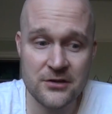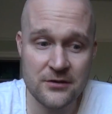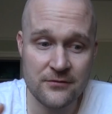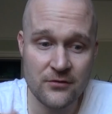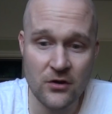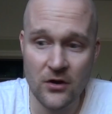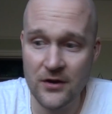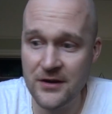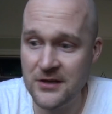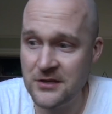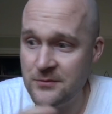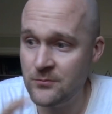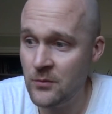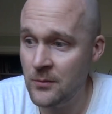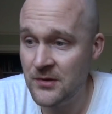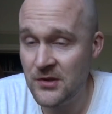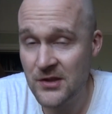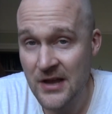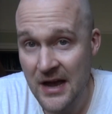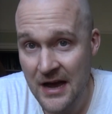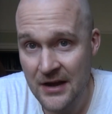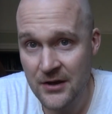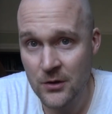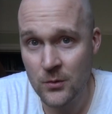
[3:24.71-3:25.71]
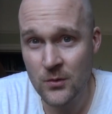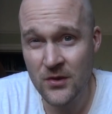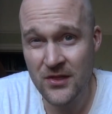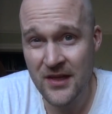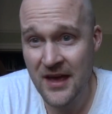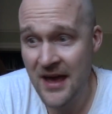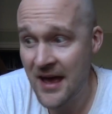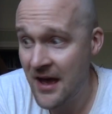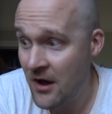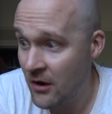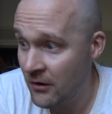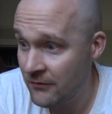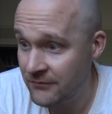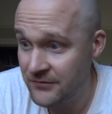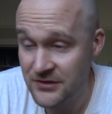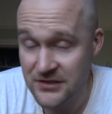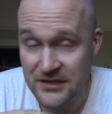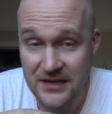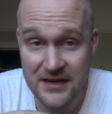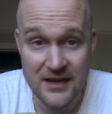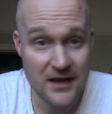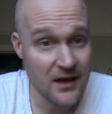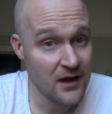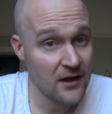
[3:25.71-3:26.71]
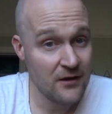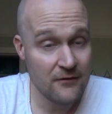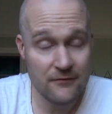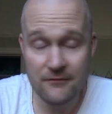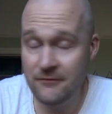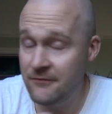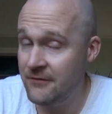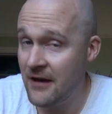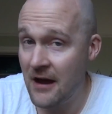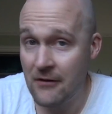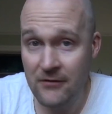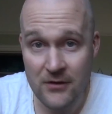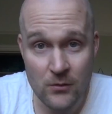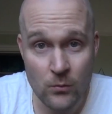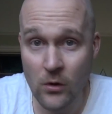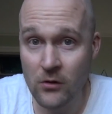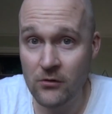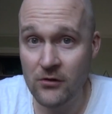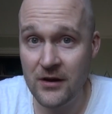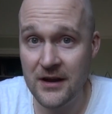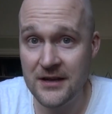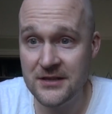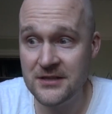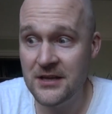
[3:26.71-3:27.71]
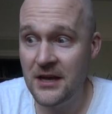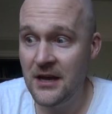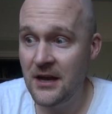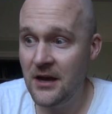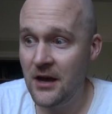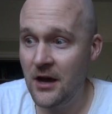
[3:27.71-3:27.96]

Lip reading: You've got his mum and dad, who are there, obviously very worried.